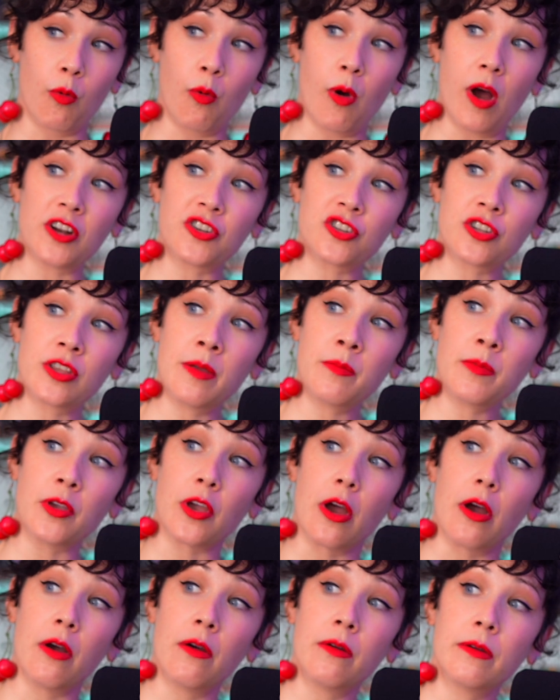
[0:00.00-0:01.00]
watch them
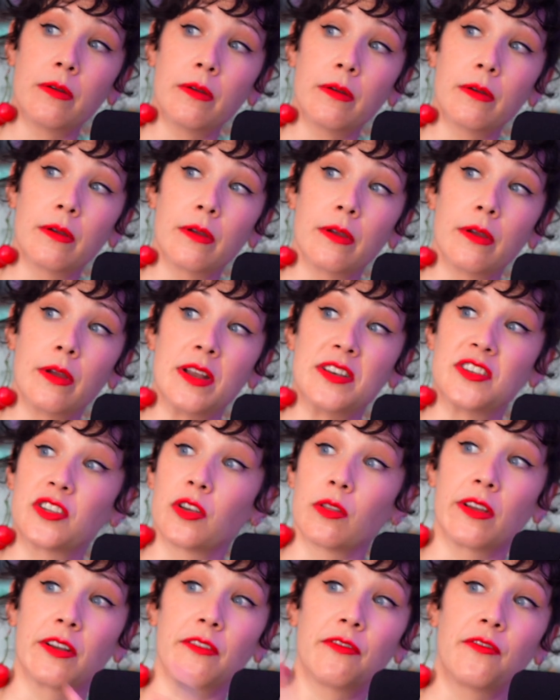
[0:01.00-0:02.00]
go until
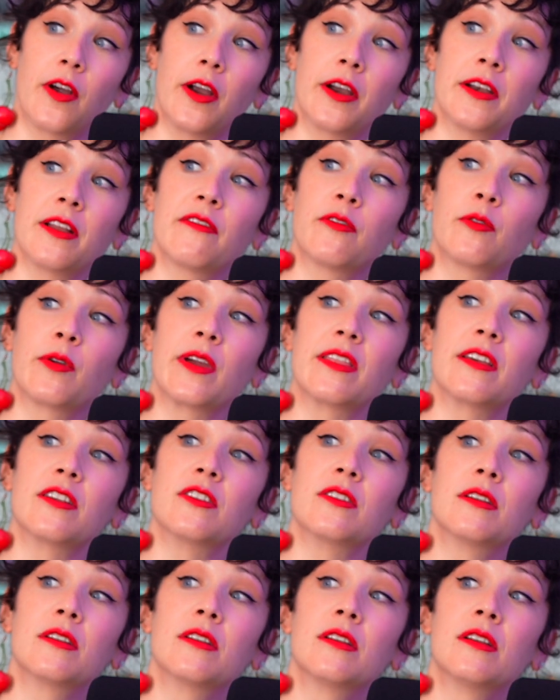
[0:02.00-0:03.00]
they're far enough away that
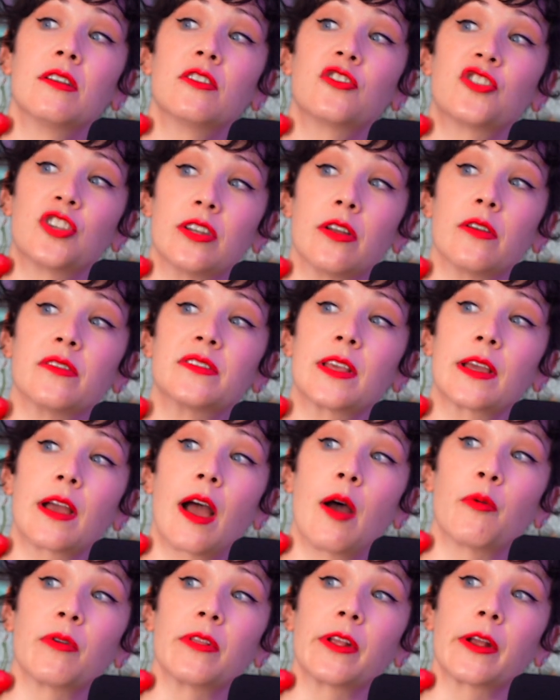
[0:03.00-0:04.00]
she knows they
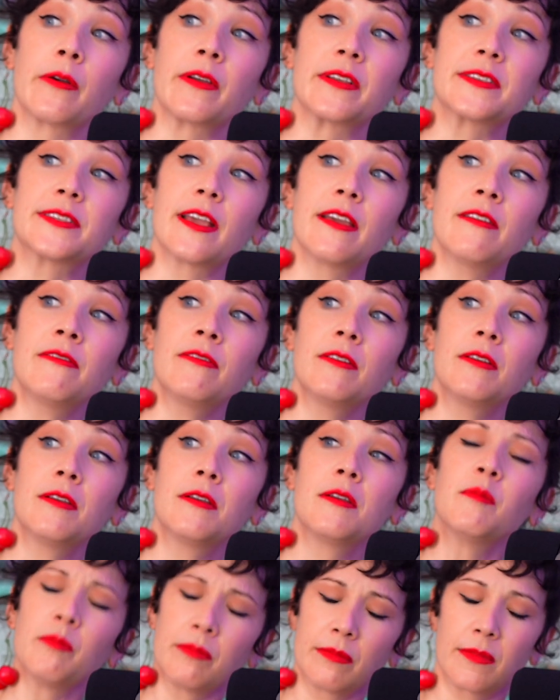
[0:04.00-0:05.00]
got where they're going safe
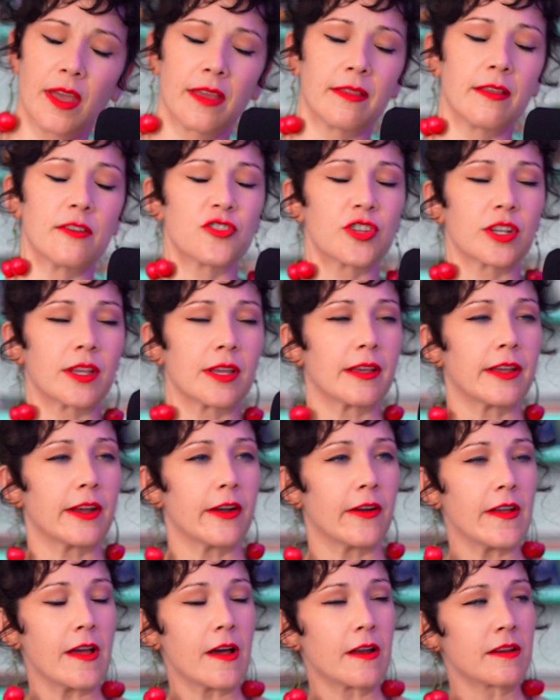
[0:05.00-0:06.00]
and then she can
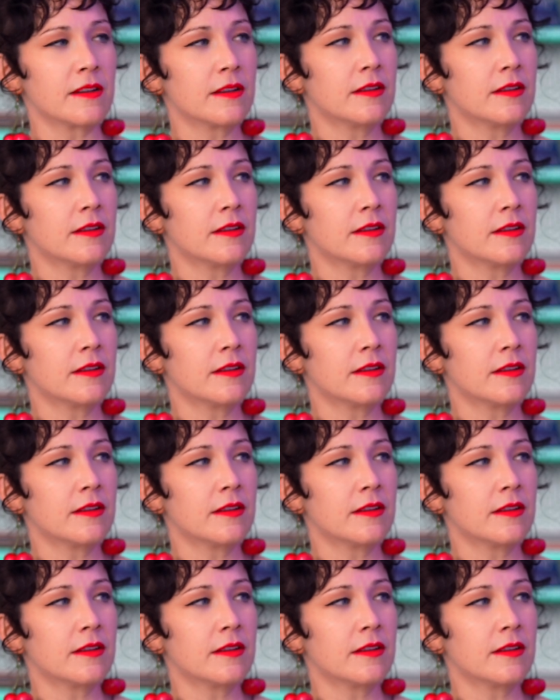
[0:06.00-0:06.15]
carry on.